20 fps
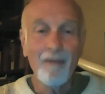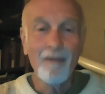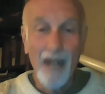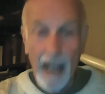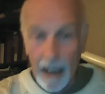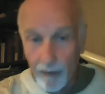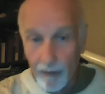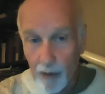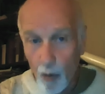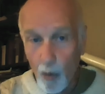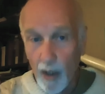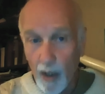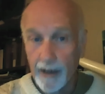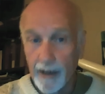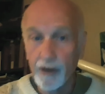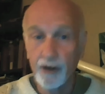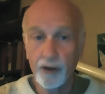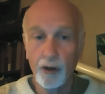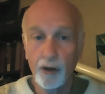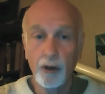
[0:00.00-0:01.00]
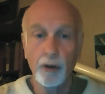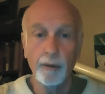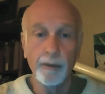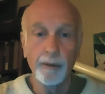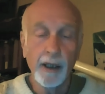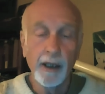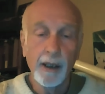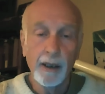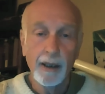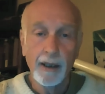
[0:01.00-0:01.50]
Everyone assumed
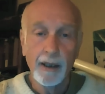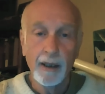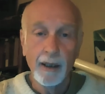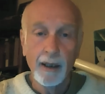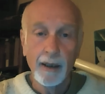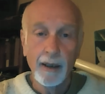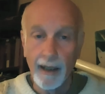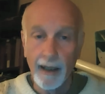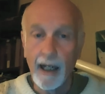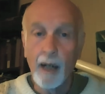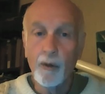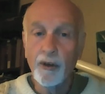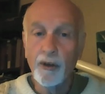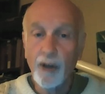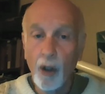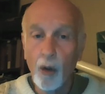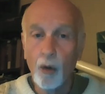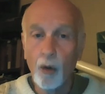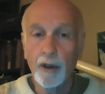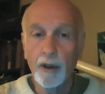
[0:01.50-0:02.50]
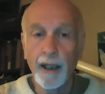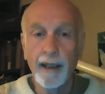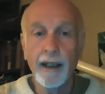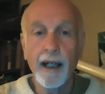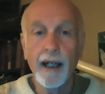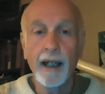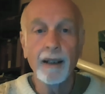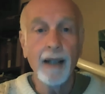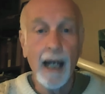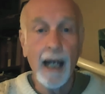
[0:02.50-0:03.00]
that I was holding
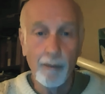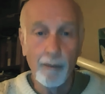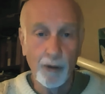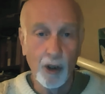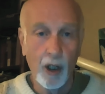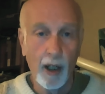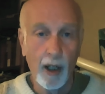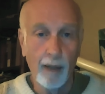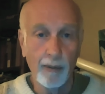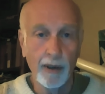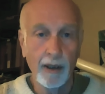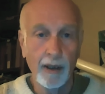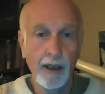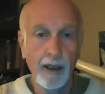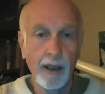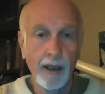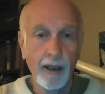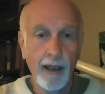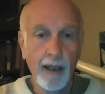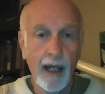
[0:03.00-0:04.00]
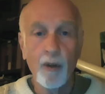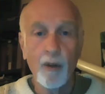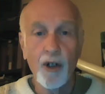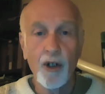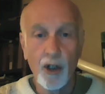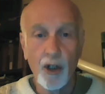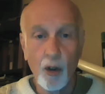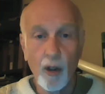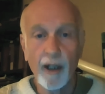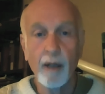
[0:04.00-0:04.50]
a laptop and was
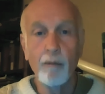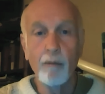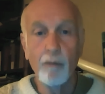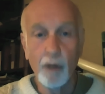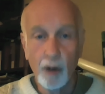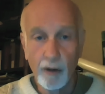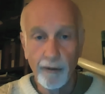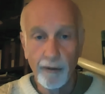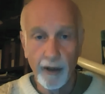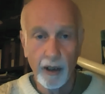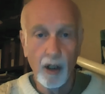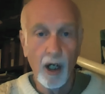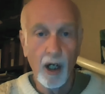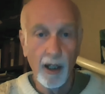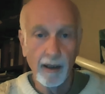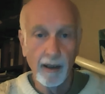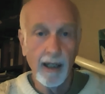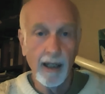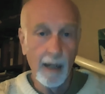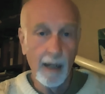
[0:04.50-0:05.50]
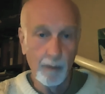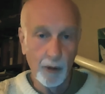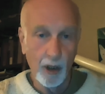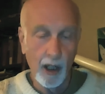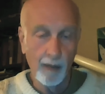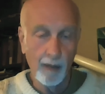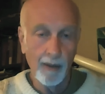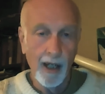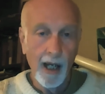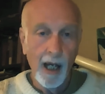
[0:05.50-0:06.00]
showing a movie on a
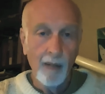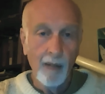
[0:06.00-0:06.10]
laptop.